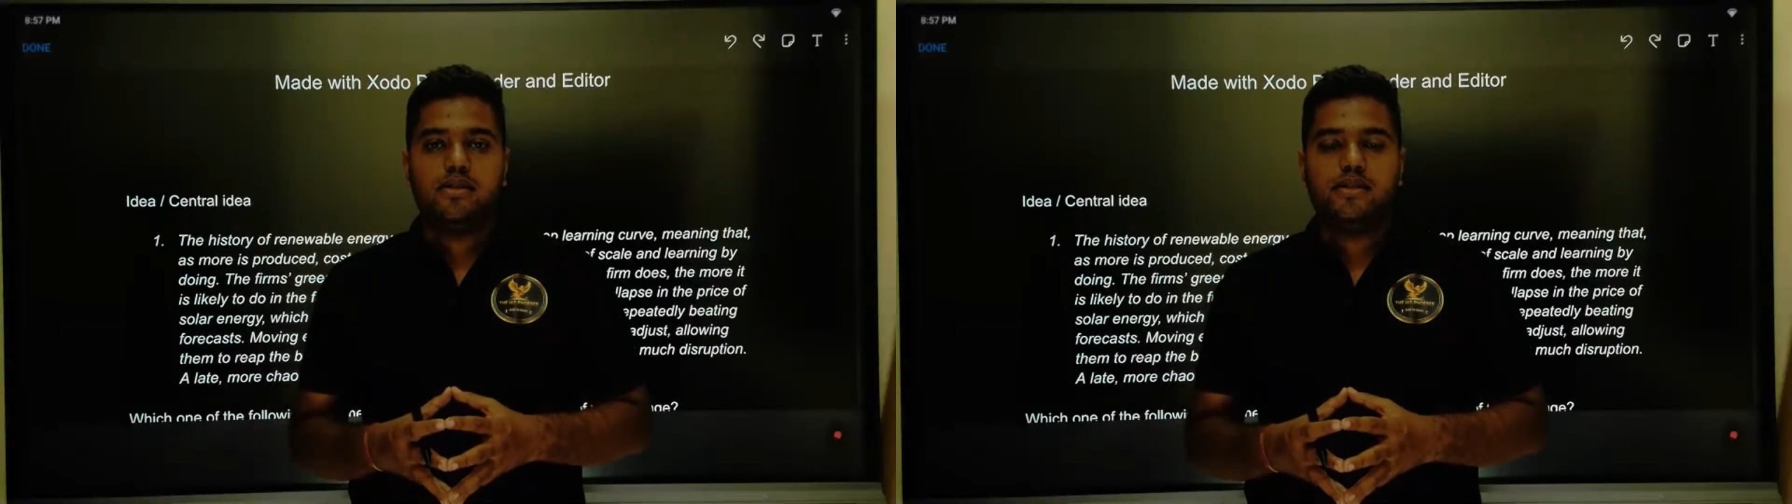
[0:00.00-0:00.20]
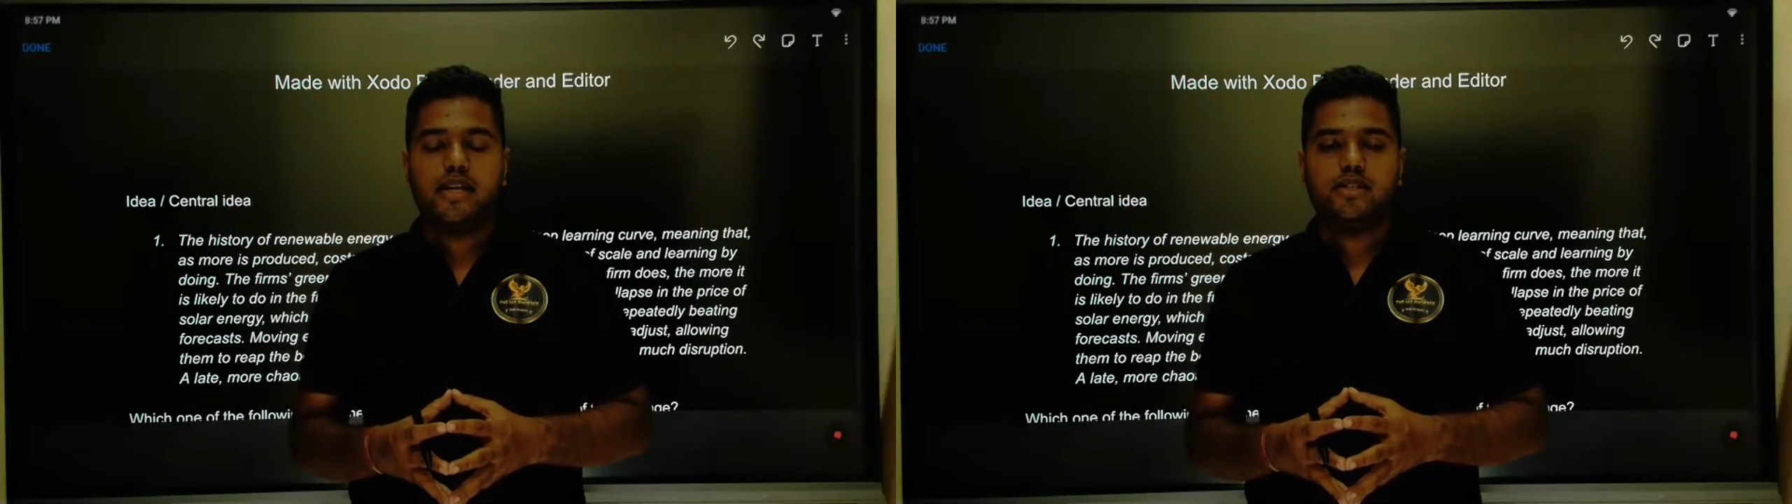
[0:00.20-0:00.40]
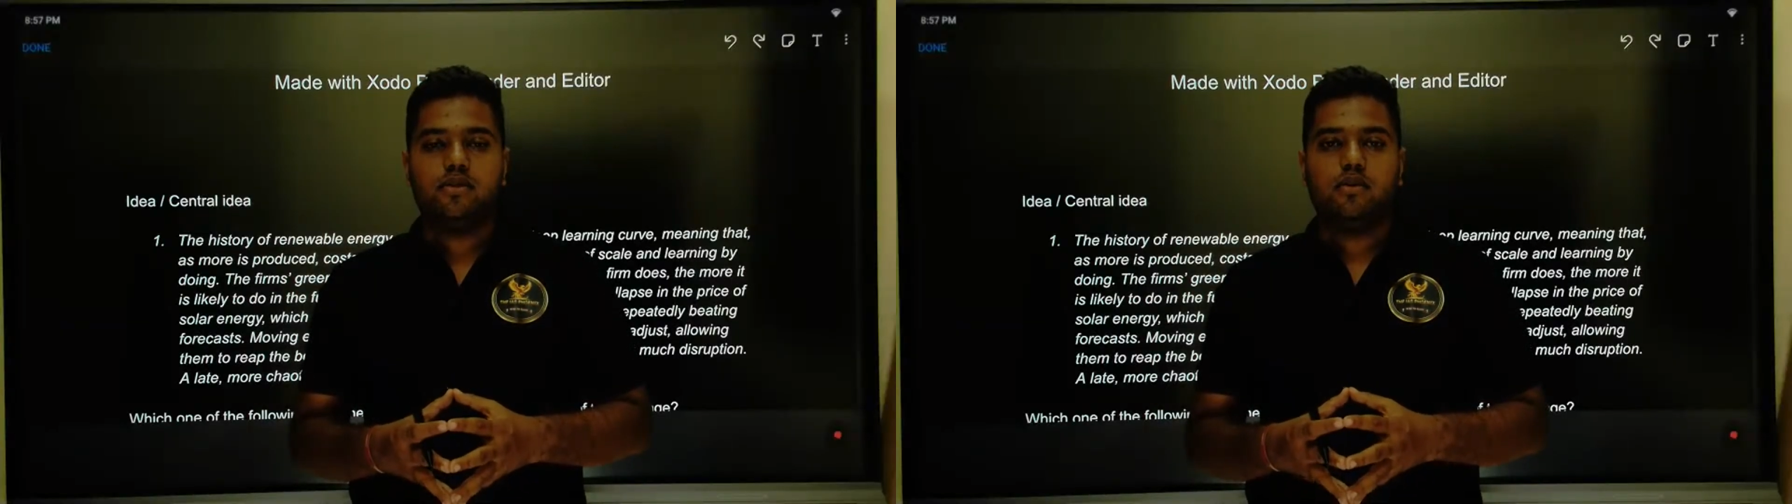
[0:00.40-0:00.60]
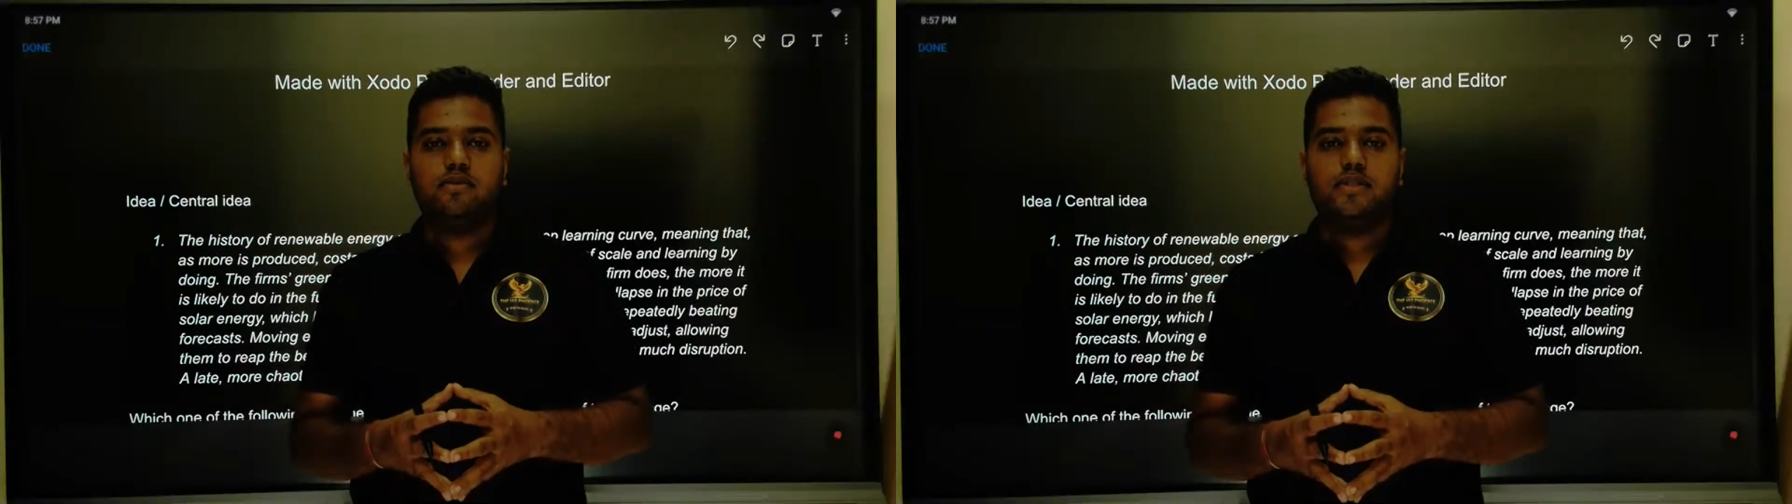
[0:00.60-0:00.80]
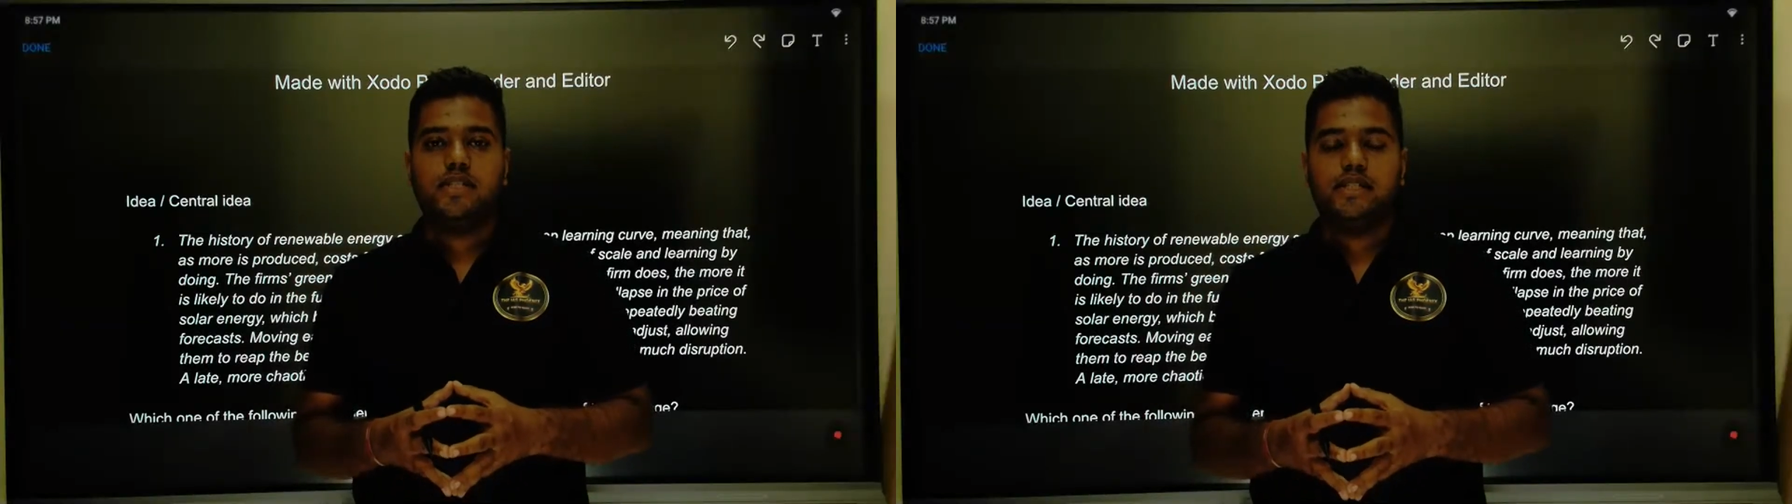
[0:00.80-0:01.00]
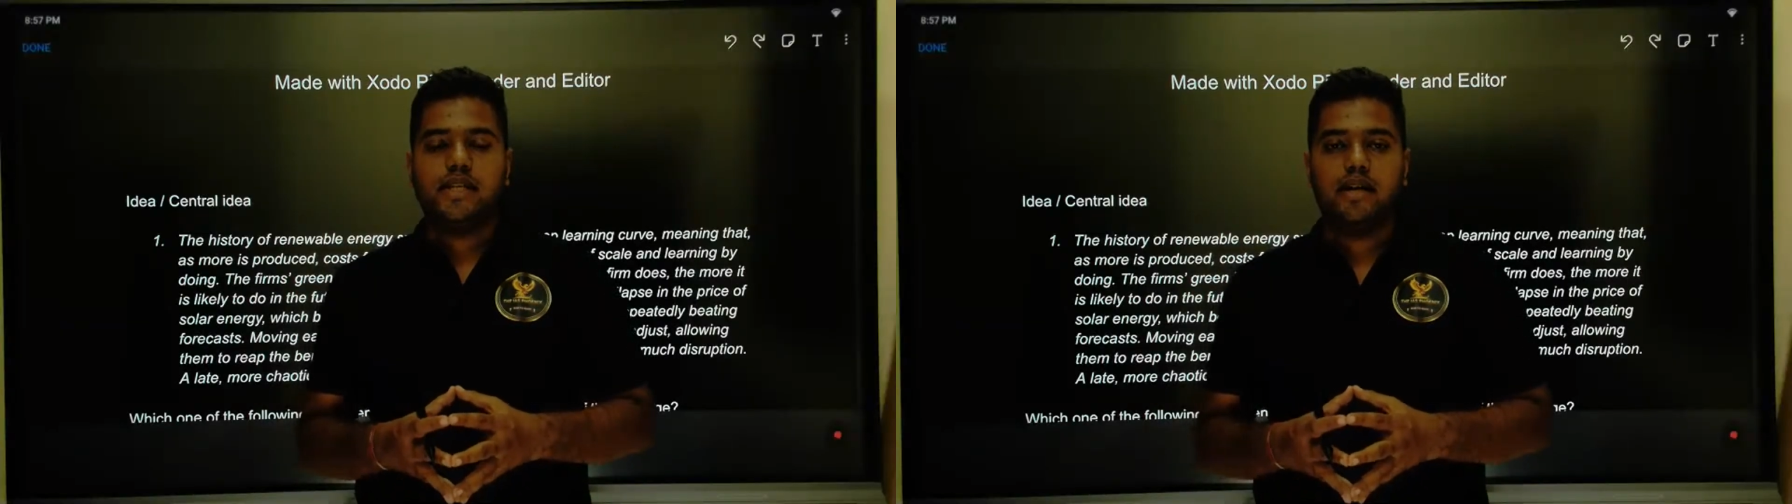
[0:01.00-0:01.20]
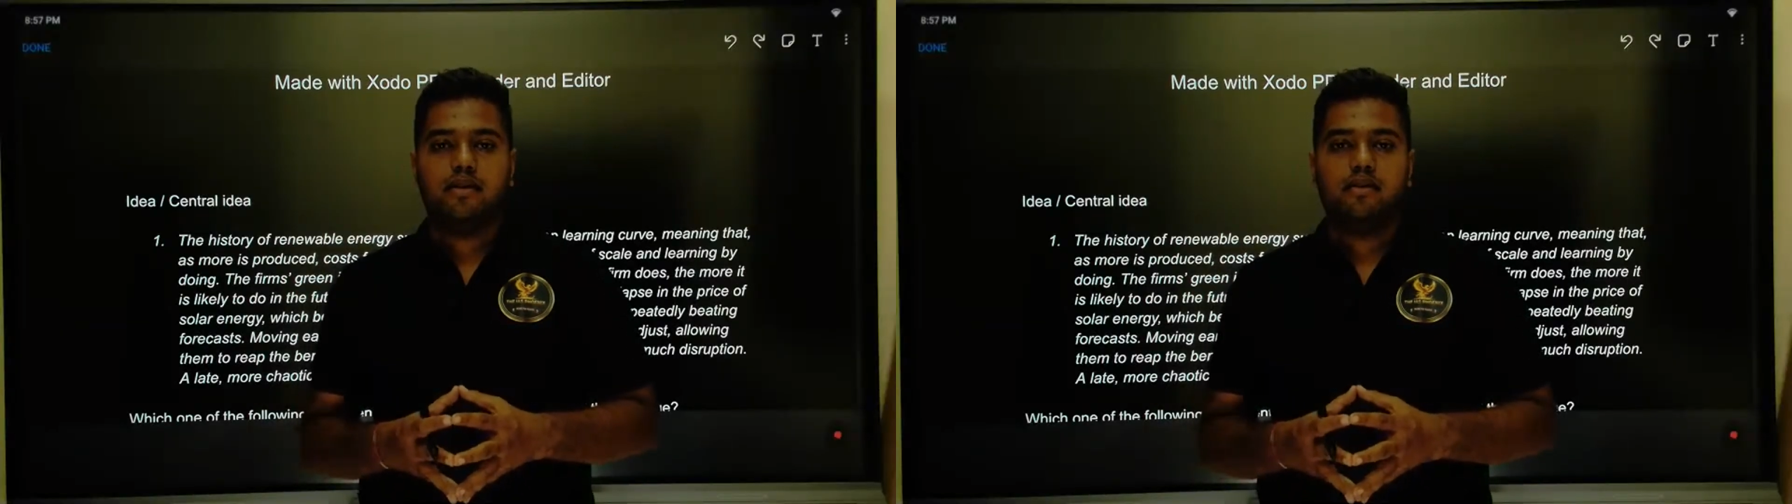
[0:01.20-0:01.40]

section of CSAT.